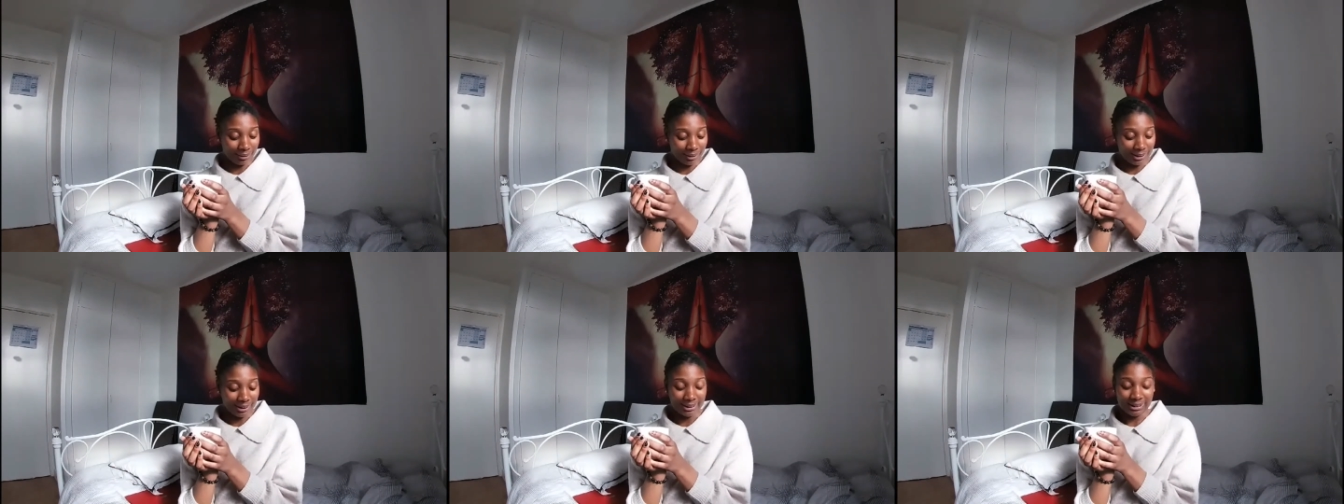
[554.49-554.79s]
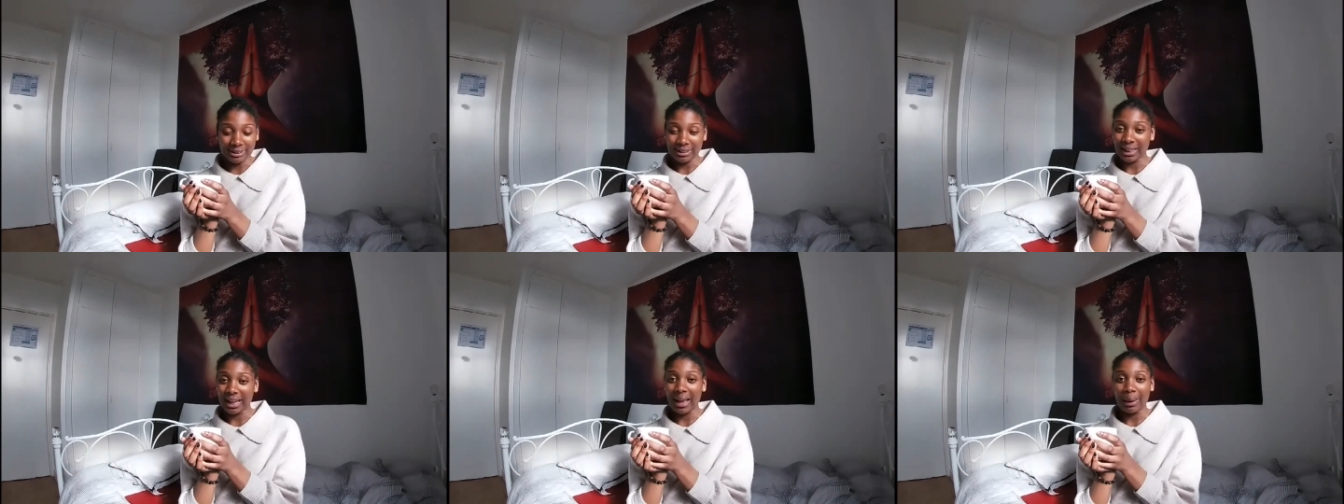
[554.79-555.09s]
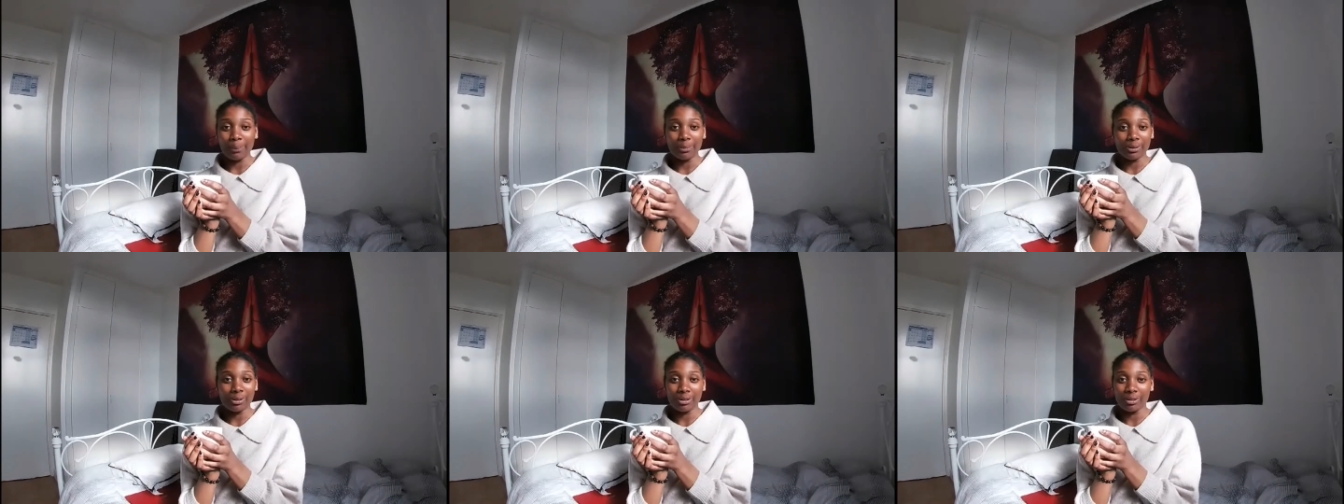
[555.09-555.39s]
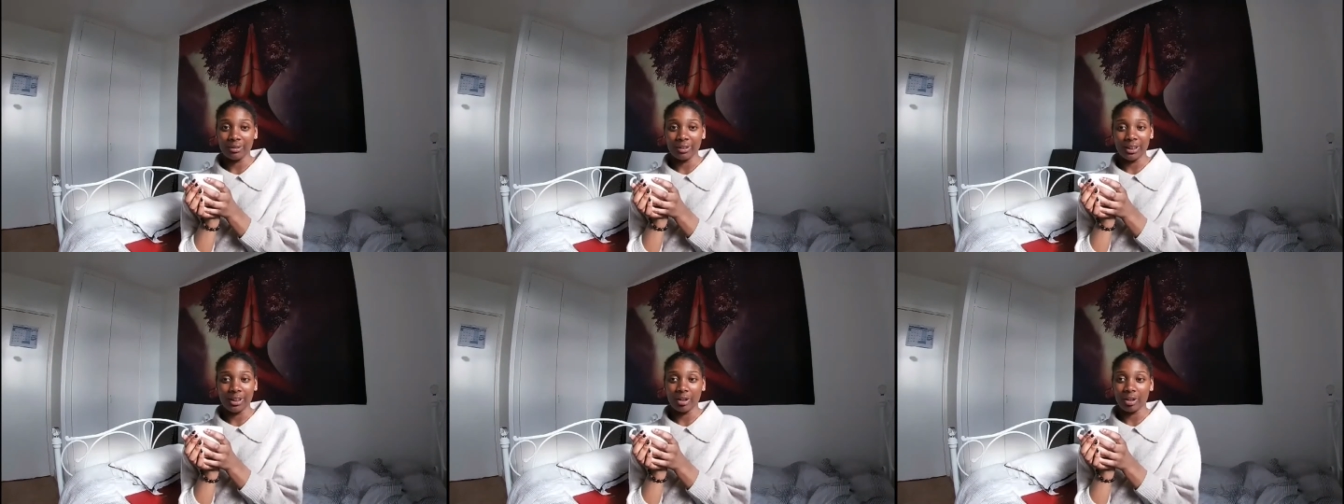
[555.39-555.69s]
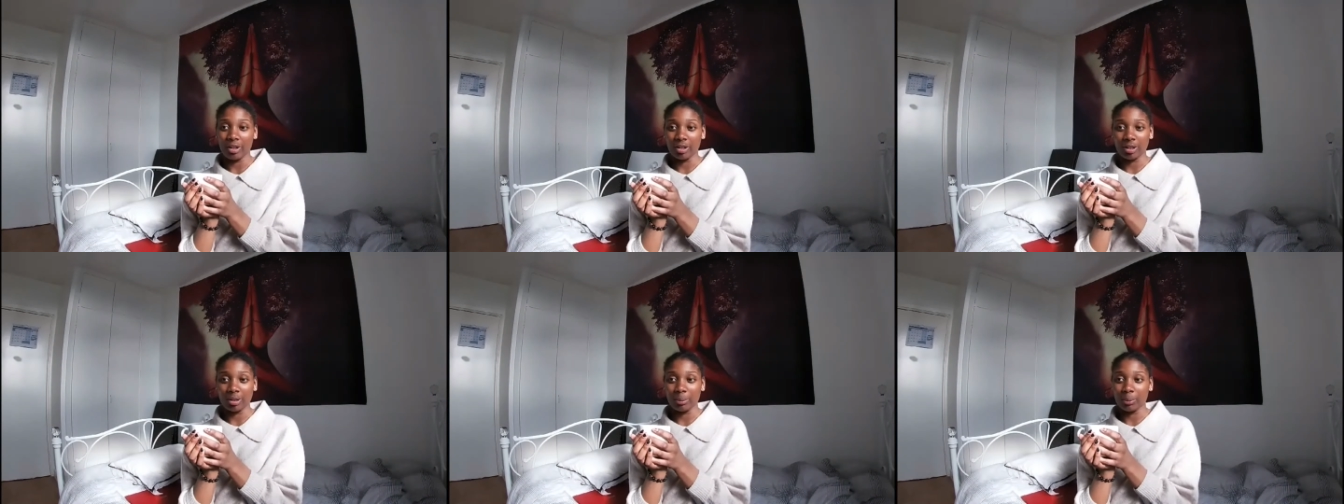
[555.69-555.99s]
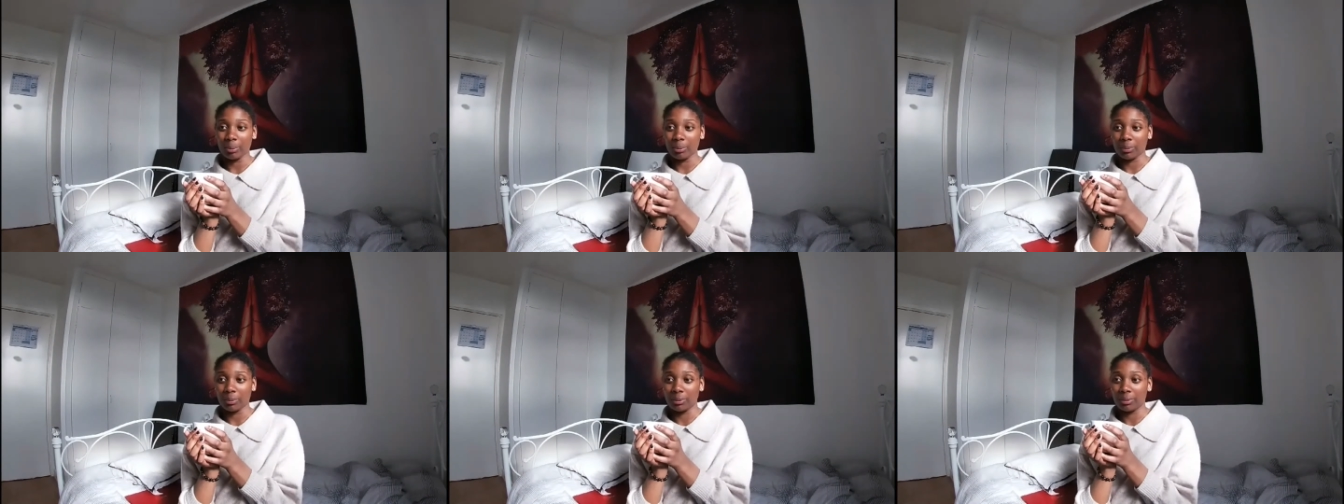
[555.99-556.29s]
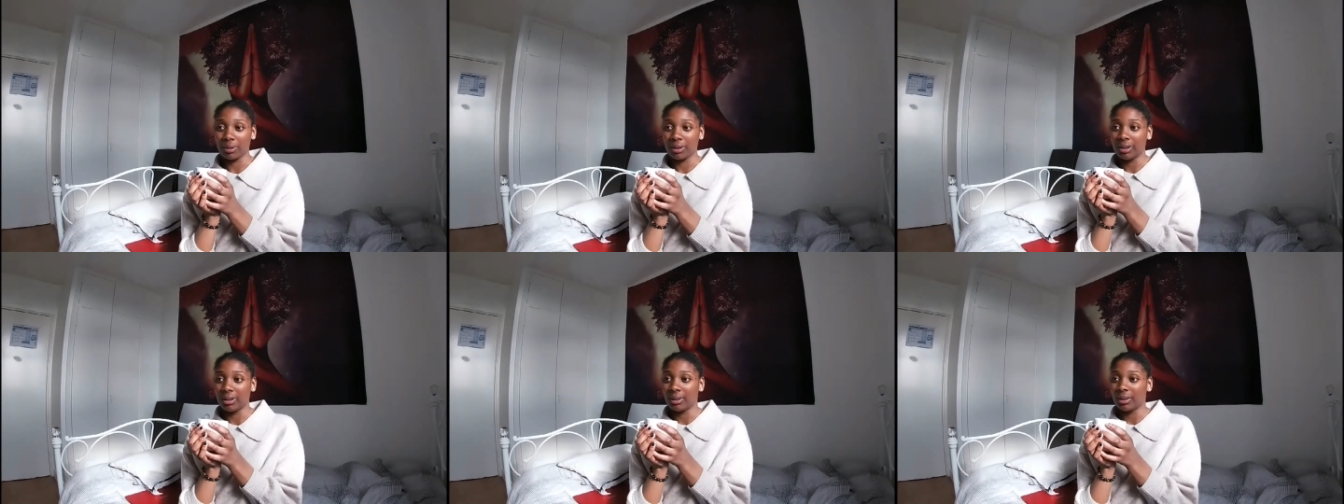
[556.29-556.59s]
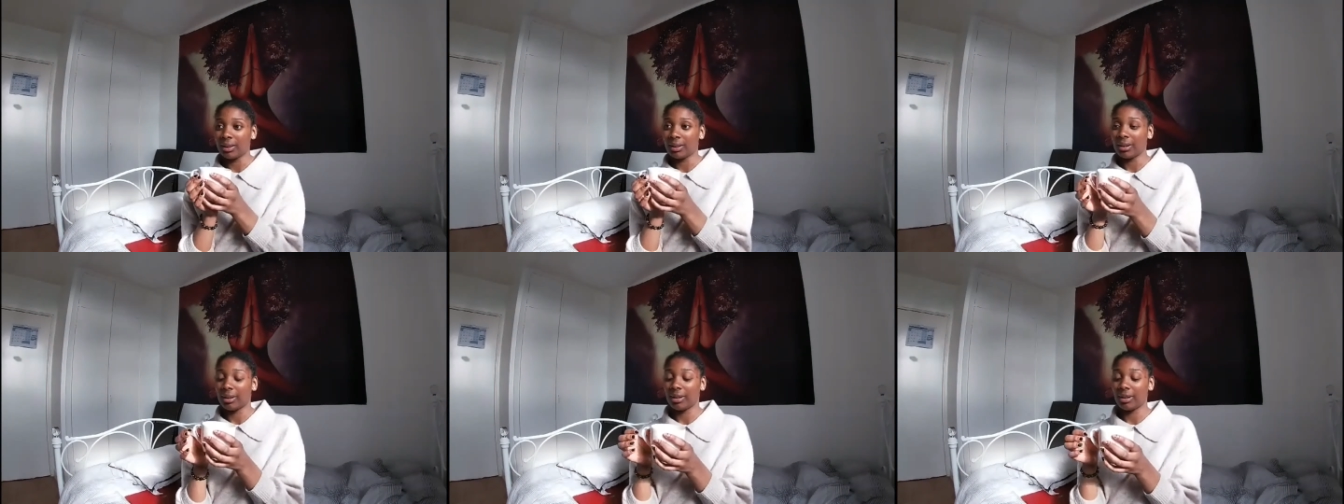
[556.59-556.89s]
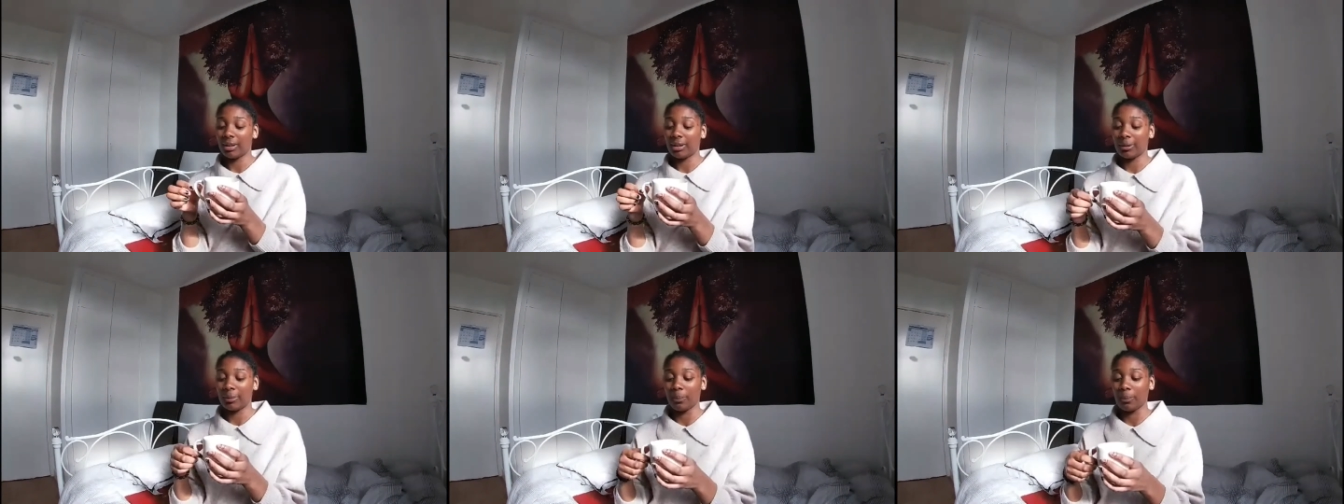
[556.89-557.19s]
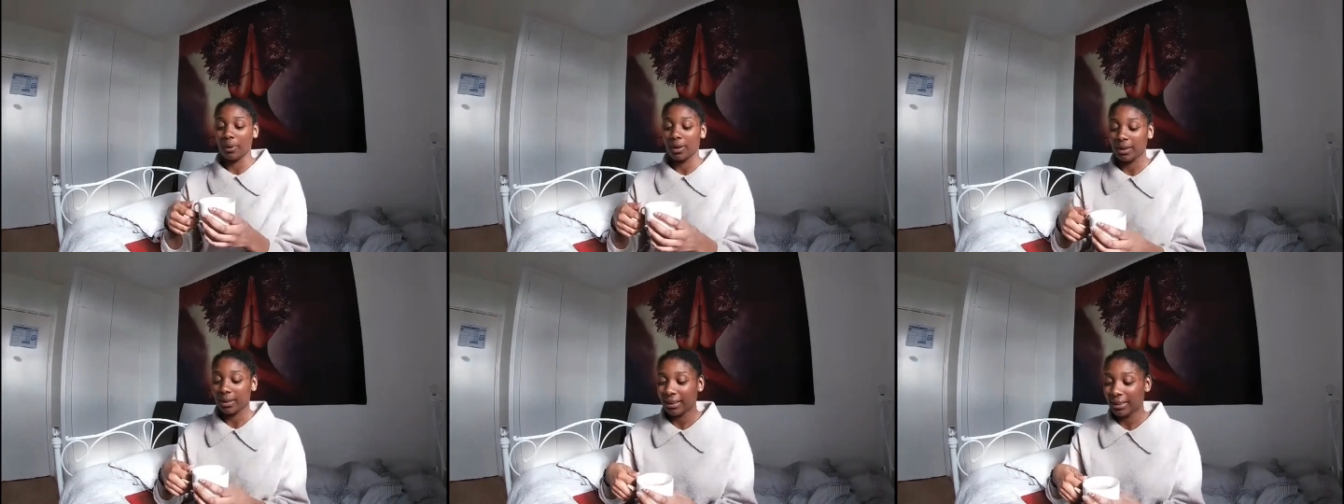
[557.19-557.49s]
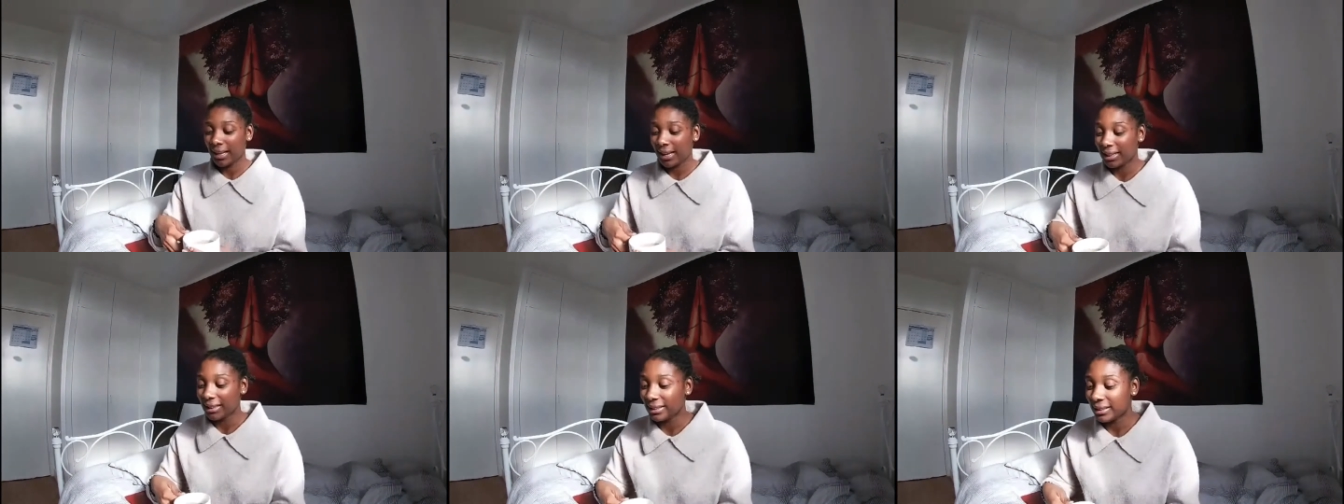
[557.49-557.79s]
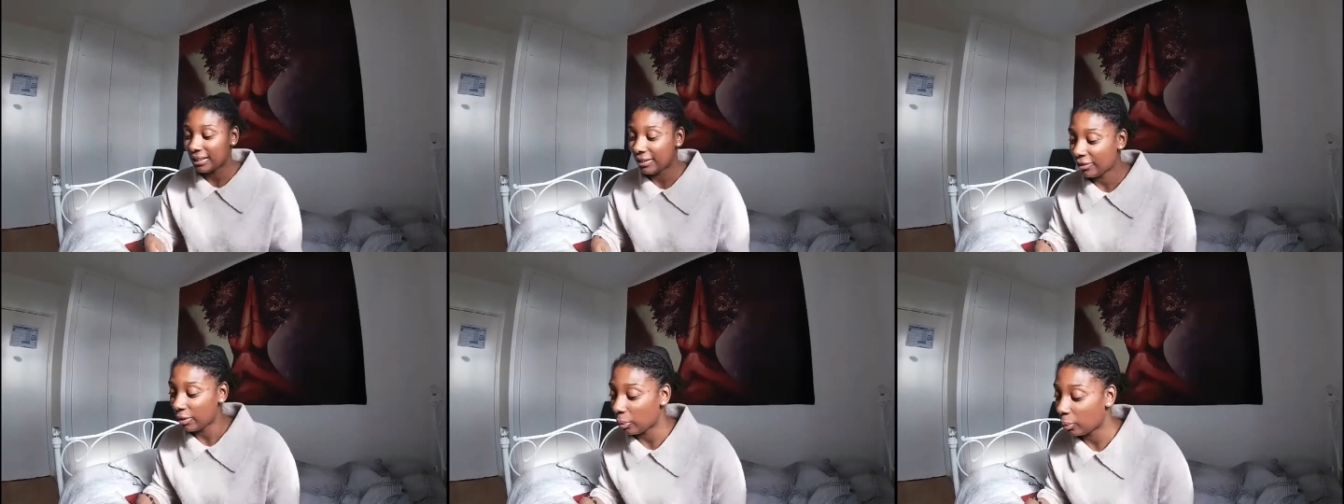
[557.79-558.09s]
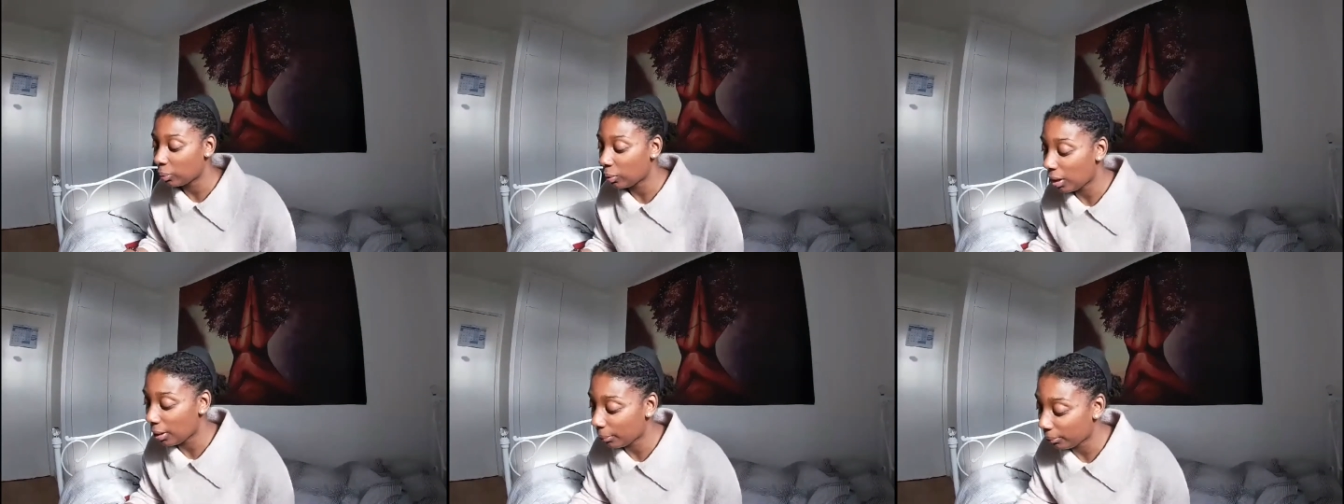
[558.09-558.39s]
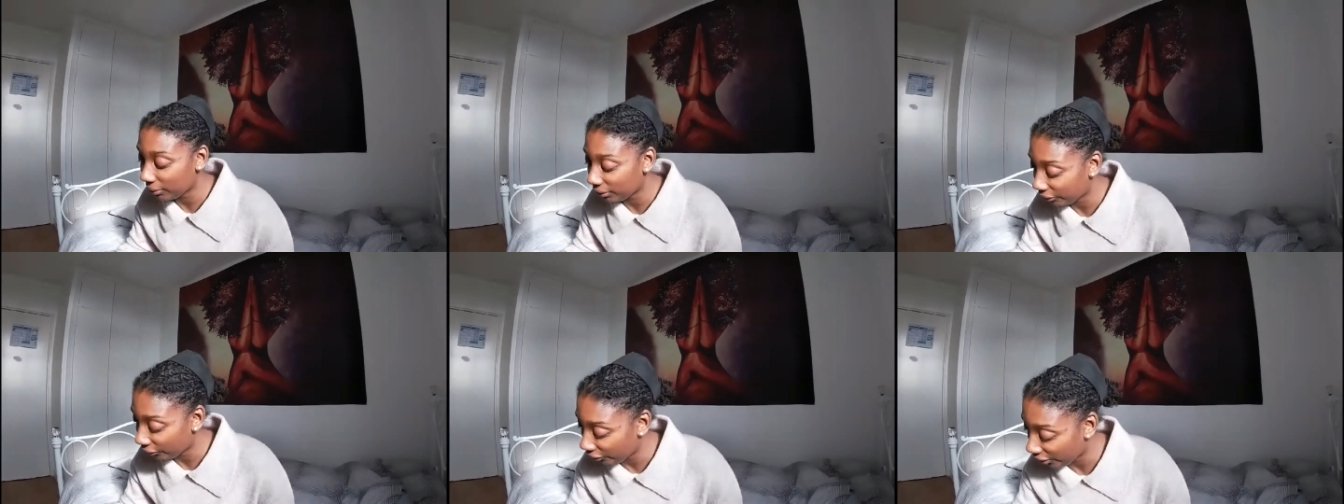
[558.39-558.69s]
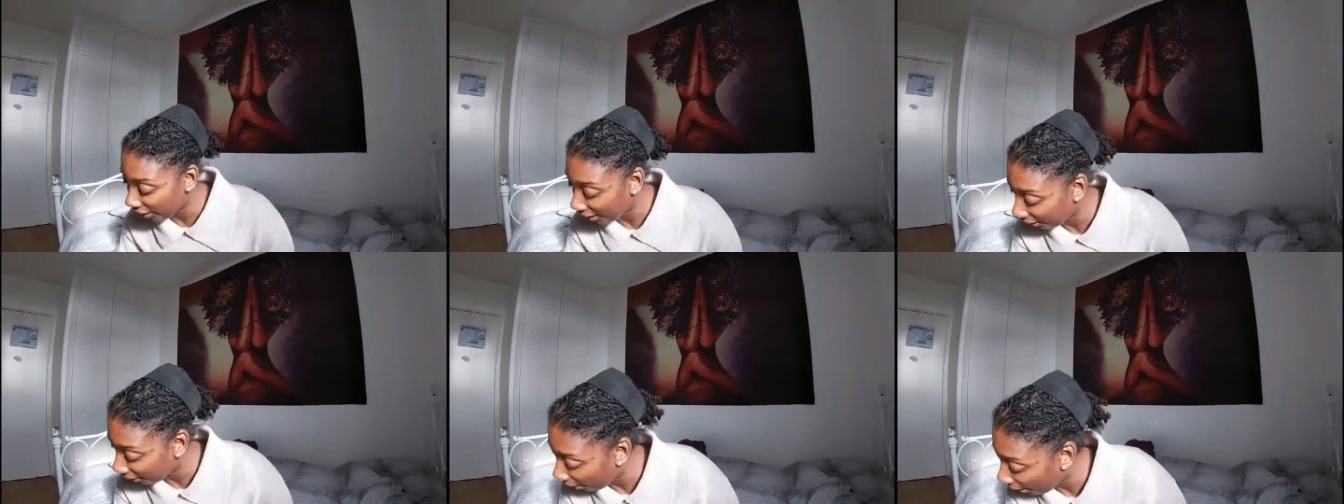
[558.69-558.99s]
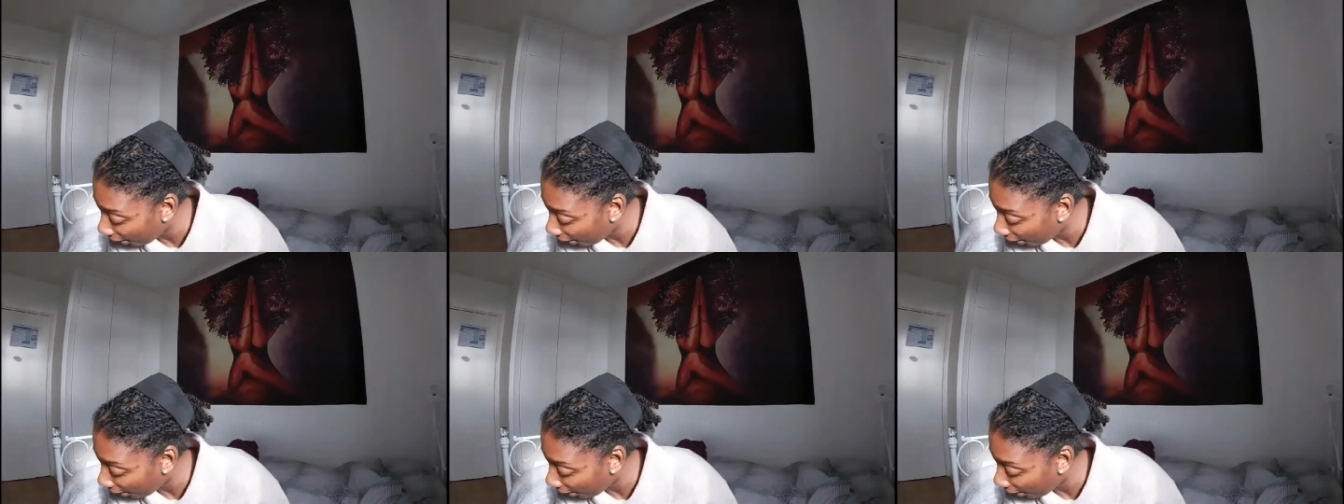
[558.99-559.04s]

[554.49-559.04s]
It's absolutely horrible. There's even one thing.